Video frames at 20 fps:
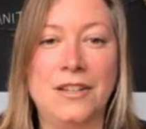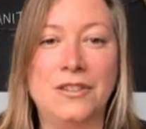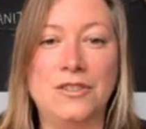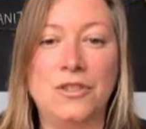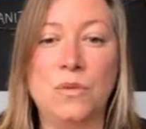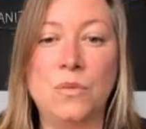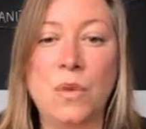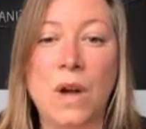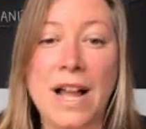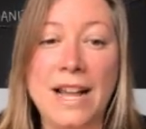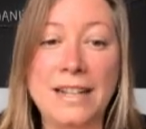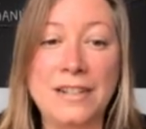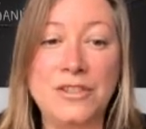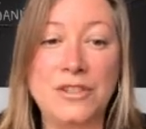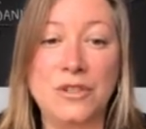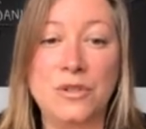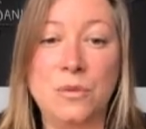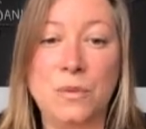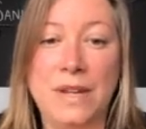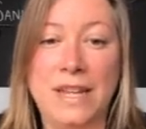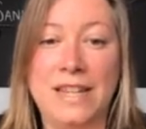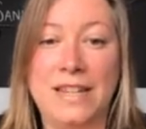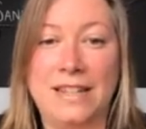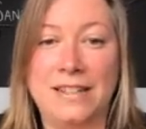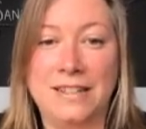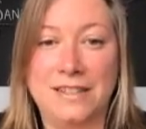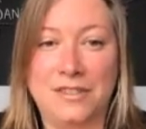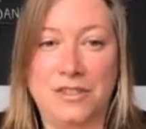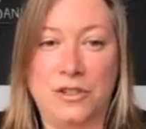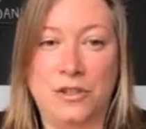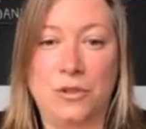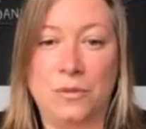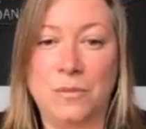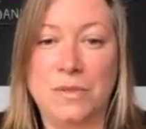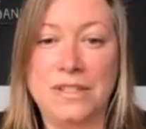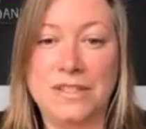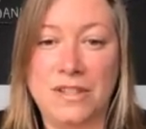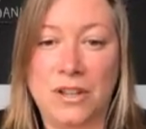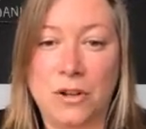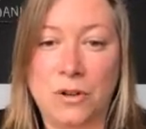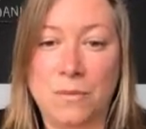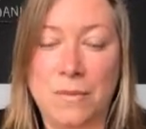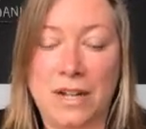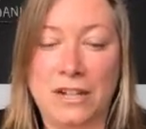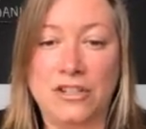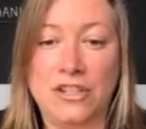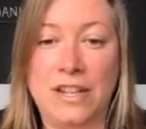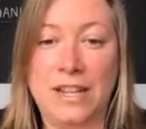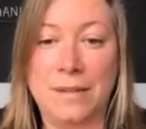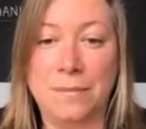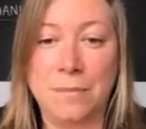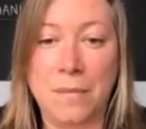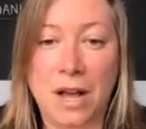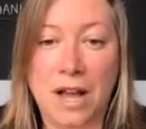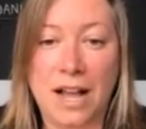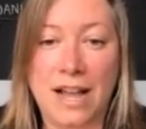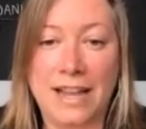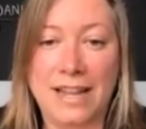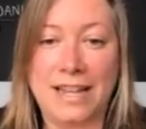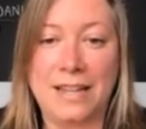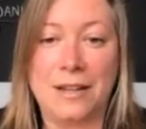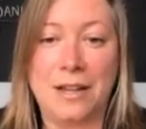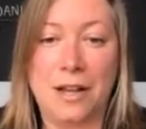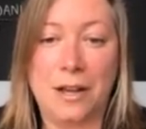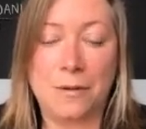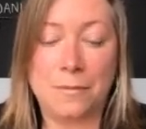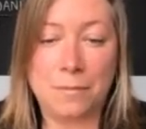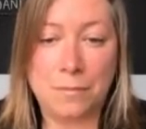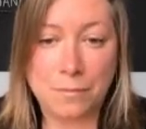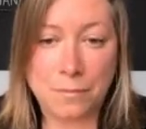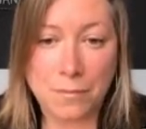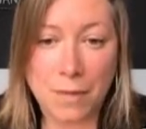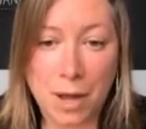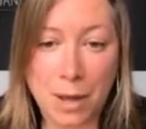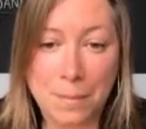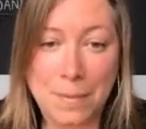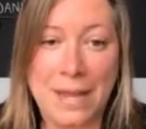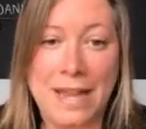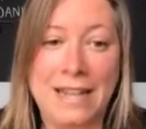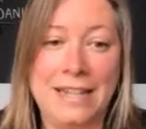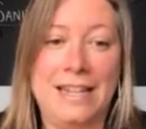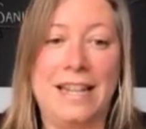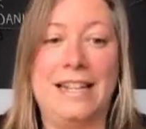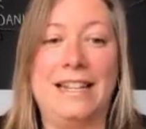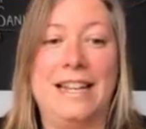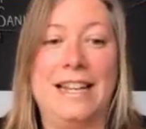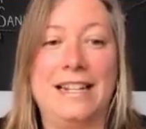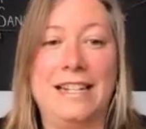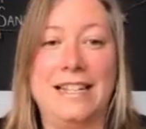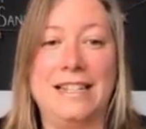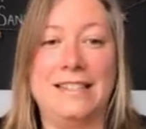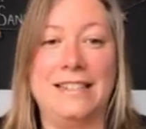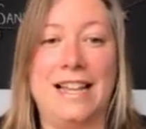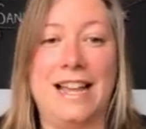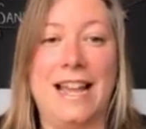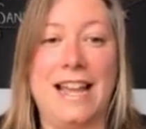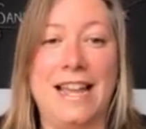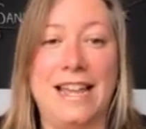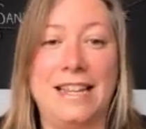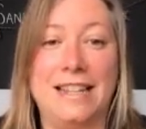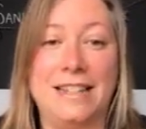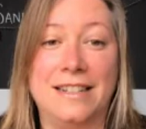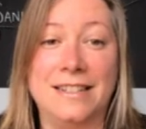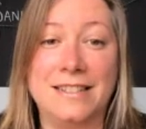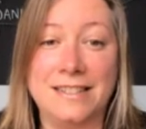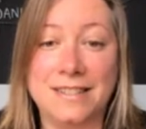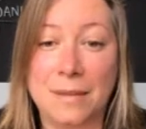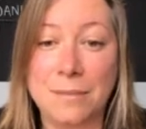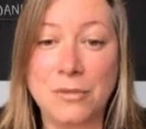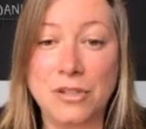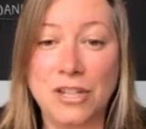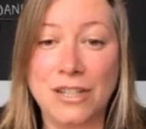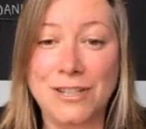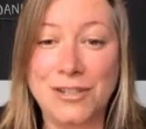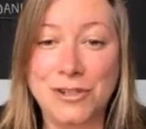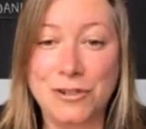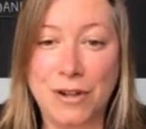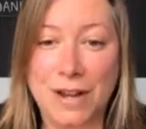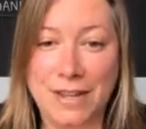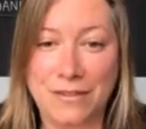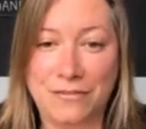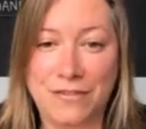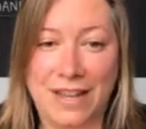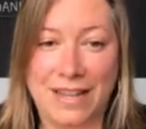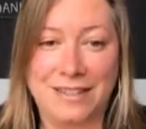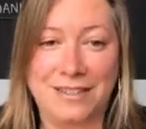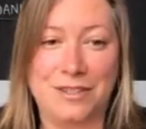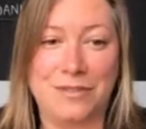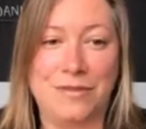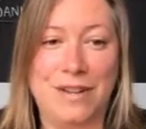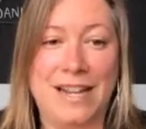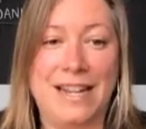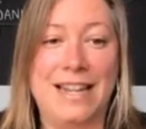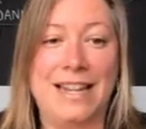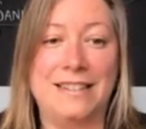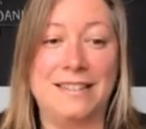So why do we consume so much? In my opinion, it is a consumption trifecta, right?